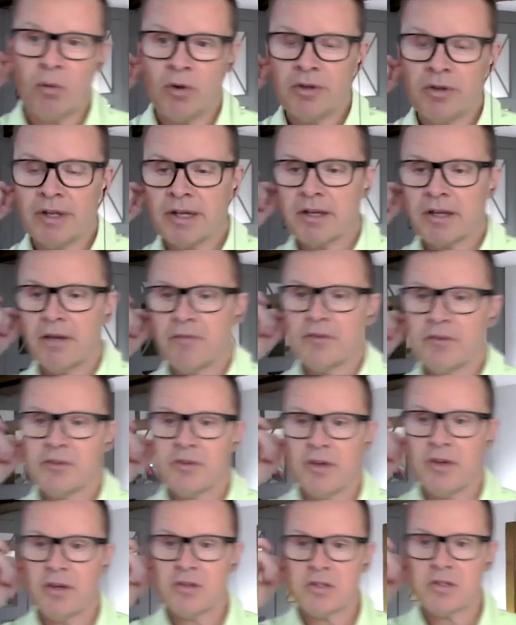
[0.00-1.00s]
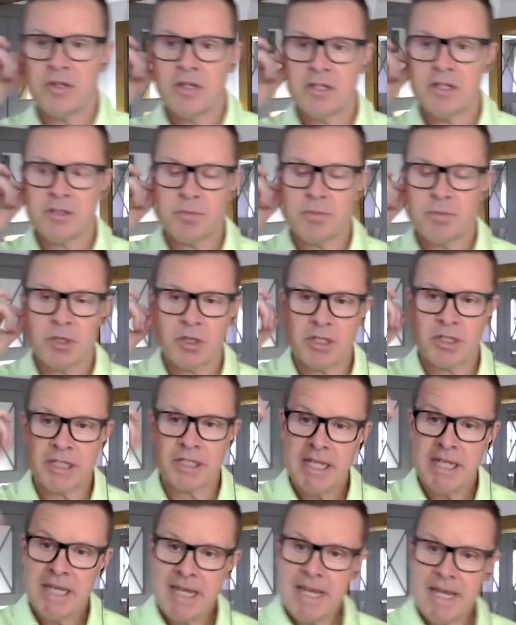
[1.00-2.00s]
what that conversation is,
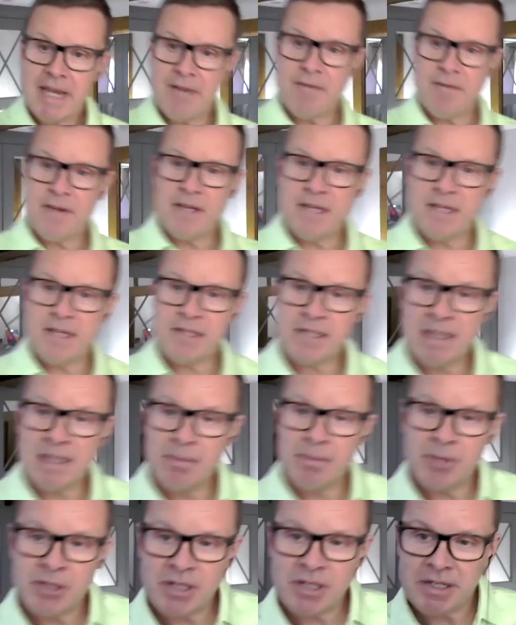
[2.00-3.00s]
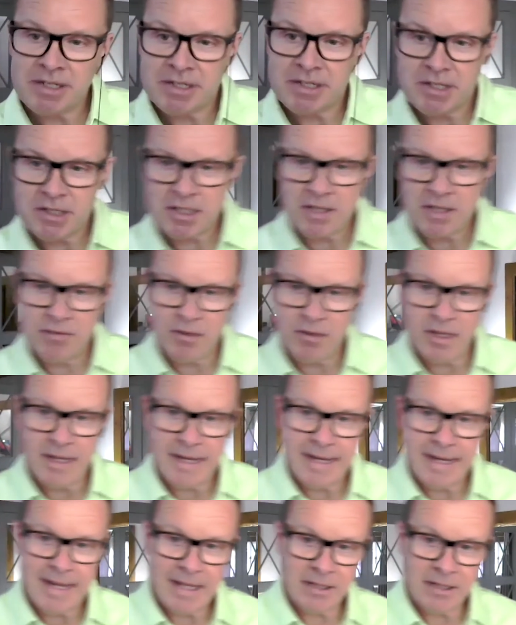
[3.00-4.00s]
because if it is, let me just give you an
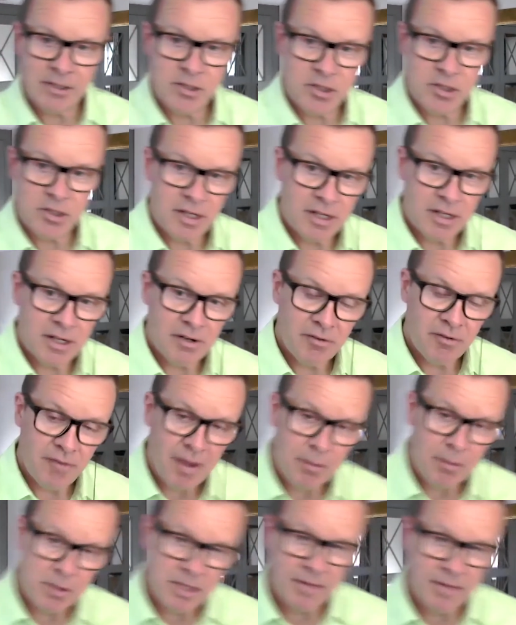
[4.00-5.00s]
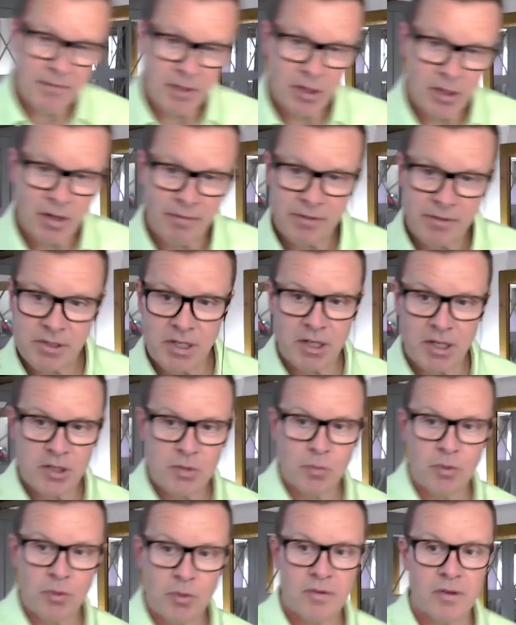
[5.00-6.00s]
analogy in here. If I was having the
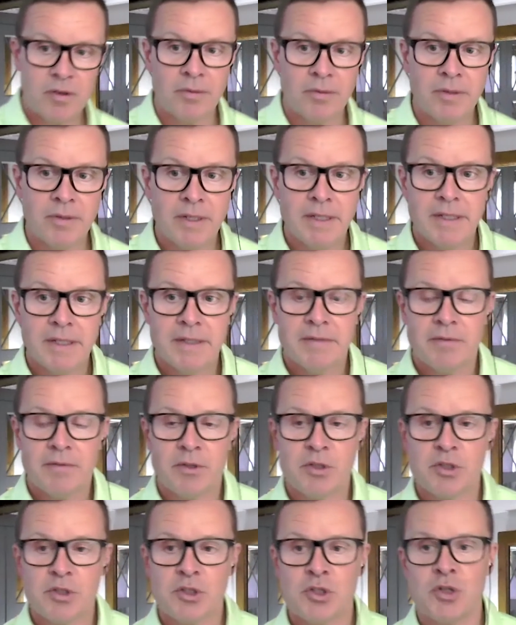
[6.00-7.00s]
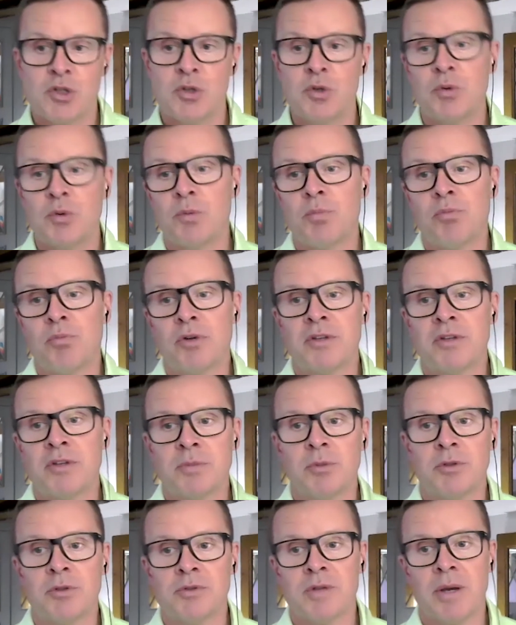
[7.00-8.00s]
conversation with you, there's two
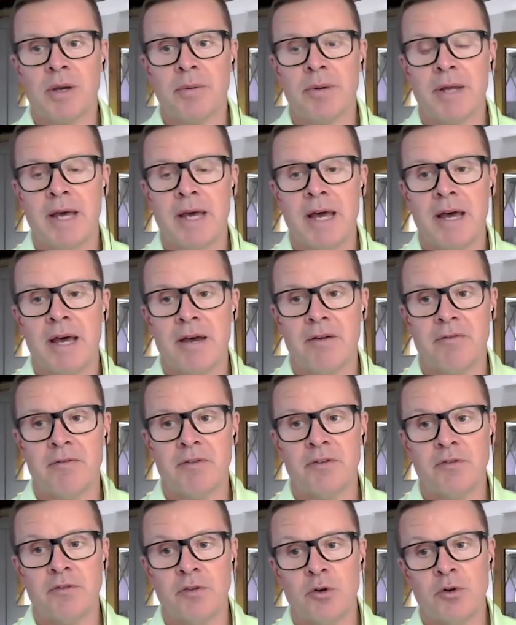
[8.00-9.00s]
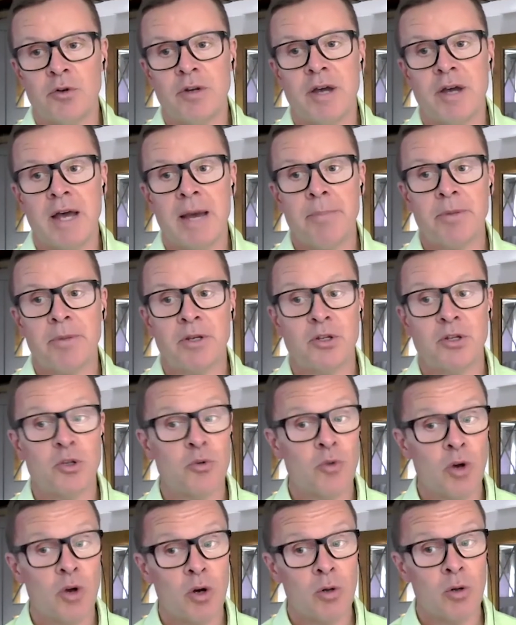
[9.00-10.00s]
principles I would have. If you're not happy in your
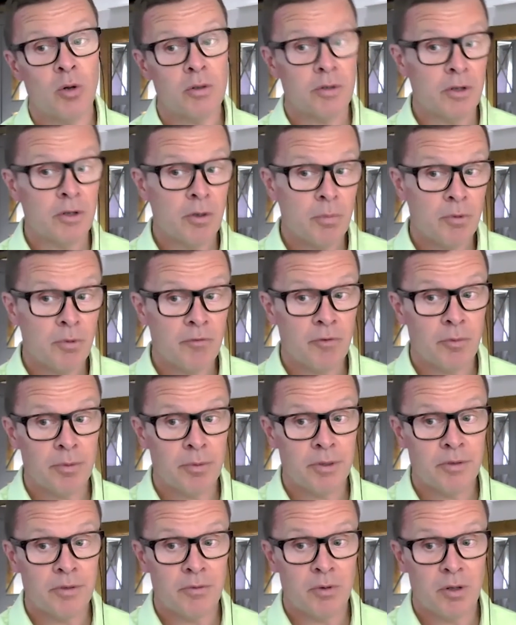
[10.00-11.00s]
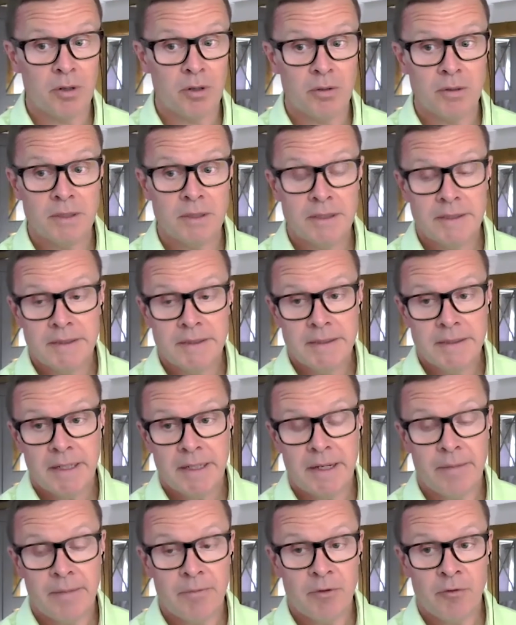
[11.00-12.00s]
role or you're not performing your role,
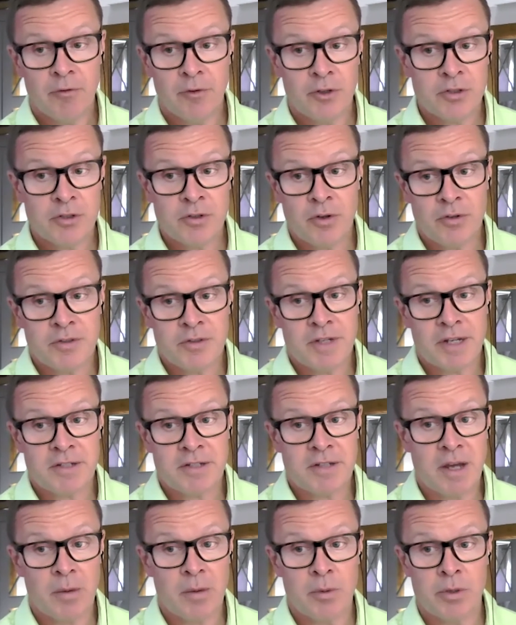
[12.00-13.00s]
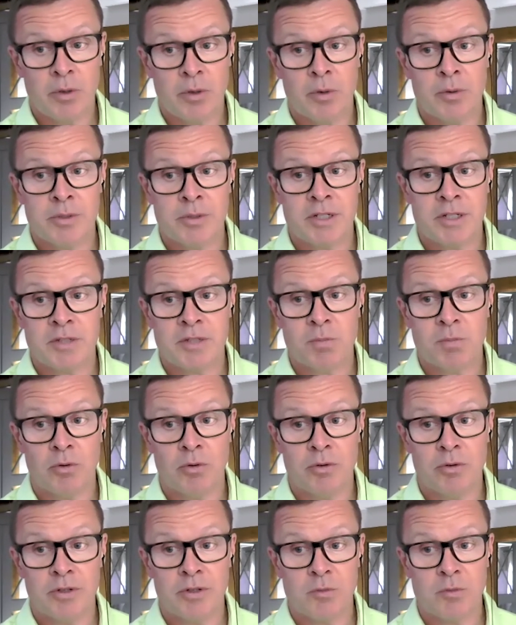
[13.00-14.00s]
the first context I would always
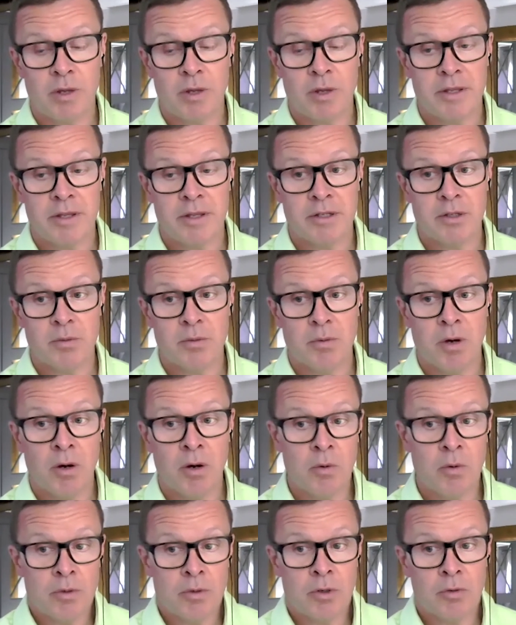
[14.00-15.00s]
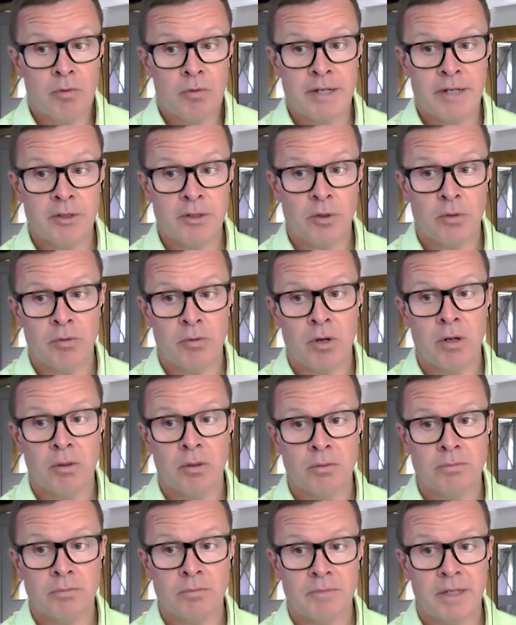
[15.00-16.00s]
explore is whether you own or rent your
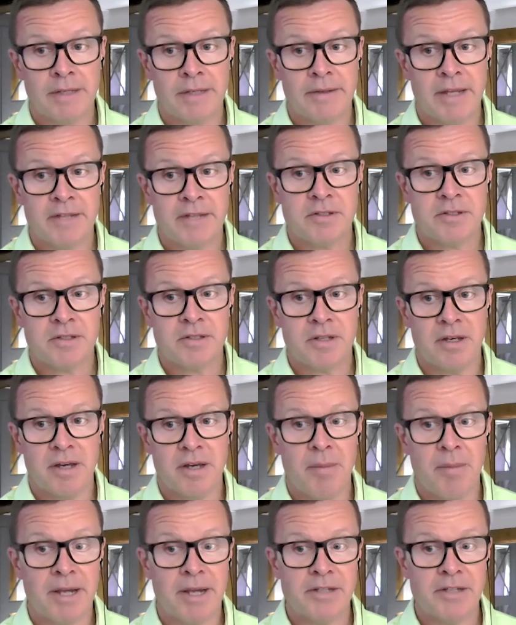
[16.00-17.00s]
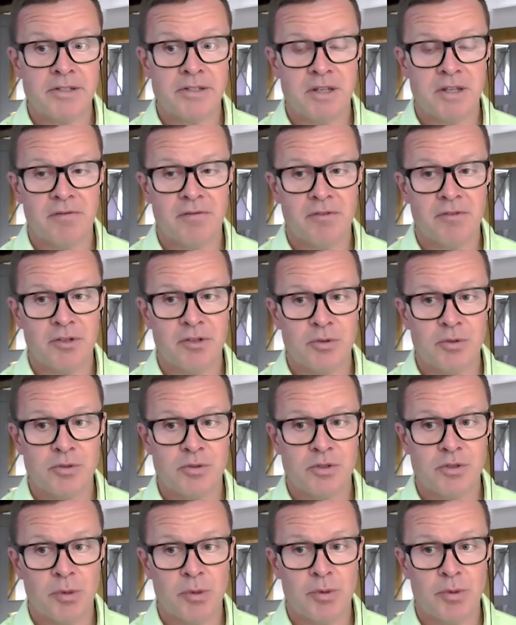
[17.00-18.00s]
role. And that's a mindset for you.
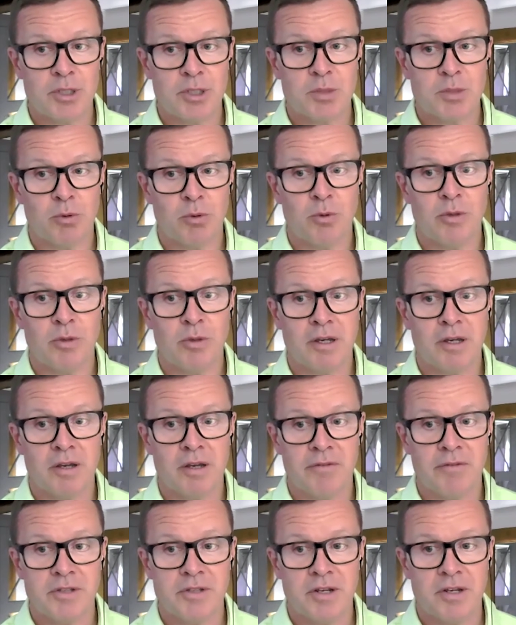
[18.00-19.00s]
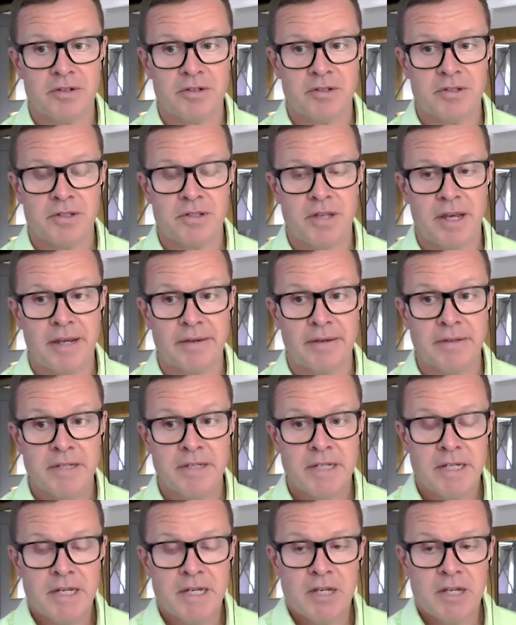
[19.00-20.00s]
So we would explore that conversation saying,
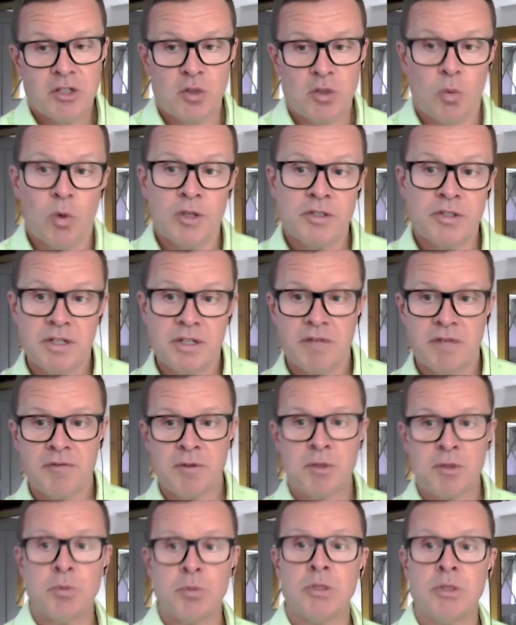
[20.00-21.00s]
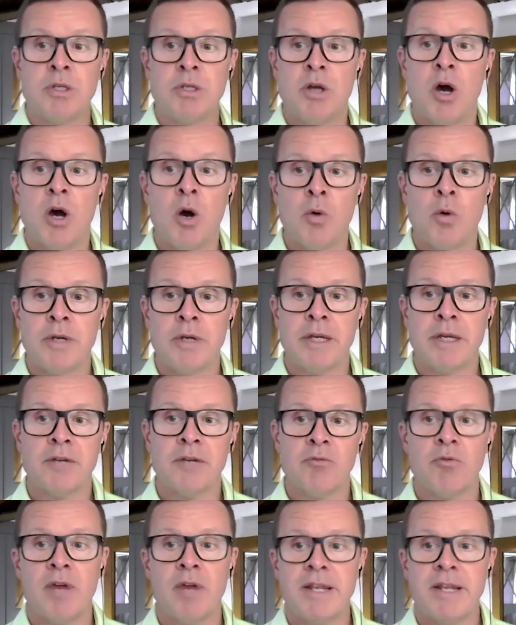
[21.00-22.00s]
so what's the difference between owning
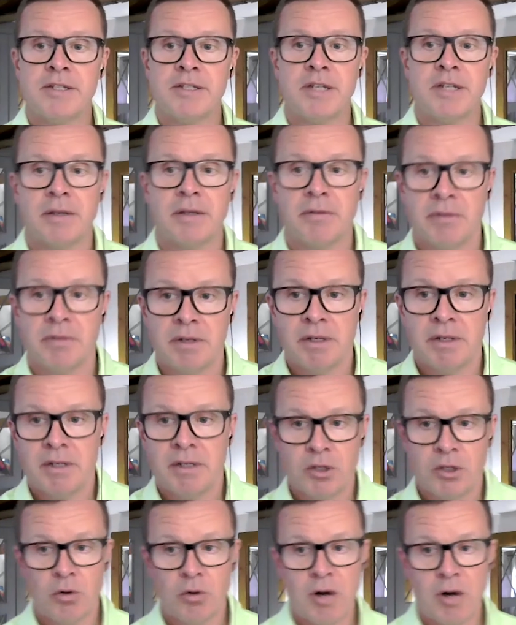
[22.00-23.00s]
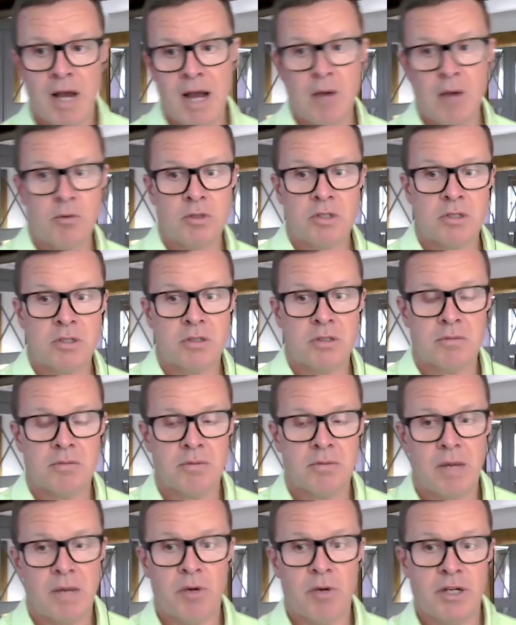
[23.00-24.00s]
and renting your house?
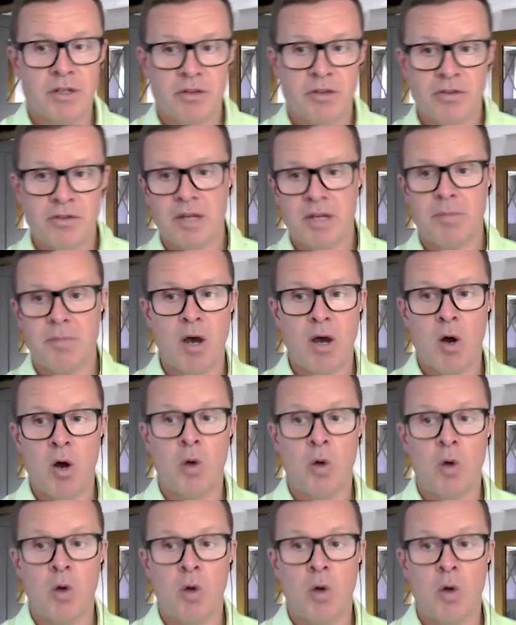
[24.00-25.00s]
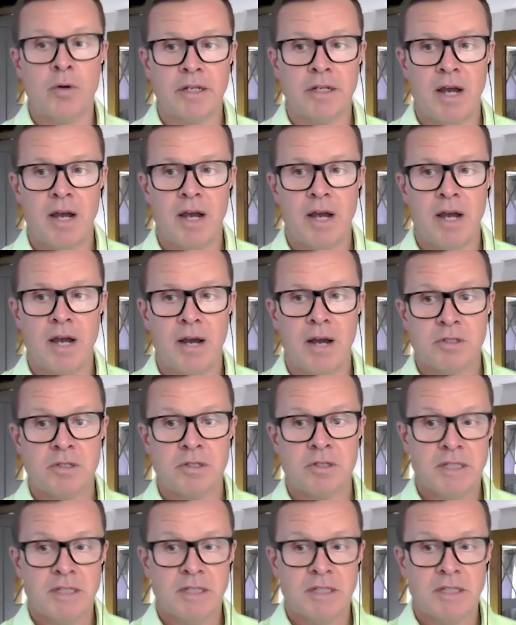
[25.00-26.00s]
And when you think about owning your
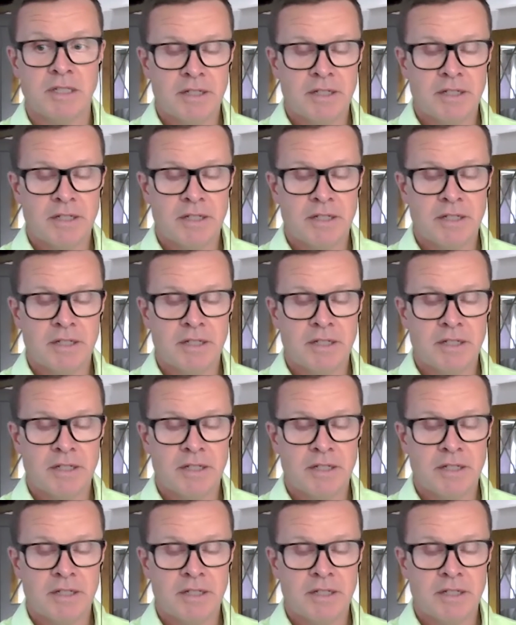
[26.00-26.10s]
house,